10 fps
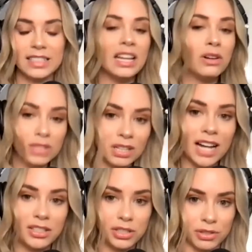He also lied
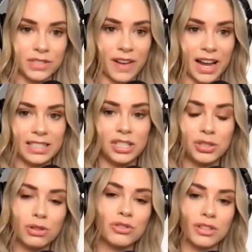to Drew's face. He
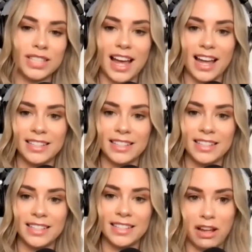shook Drew's hand at
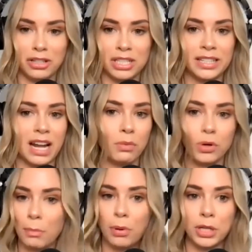that challenge and said, I will
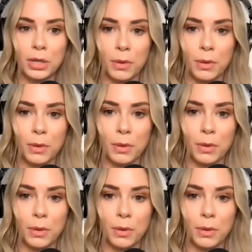not put you up.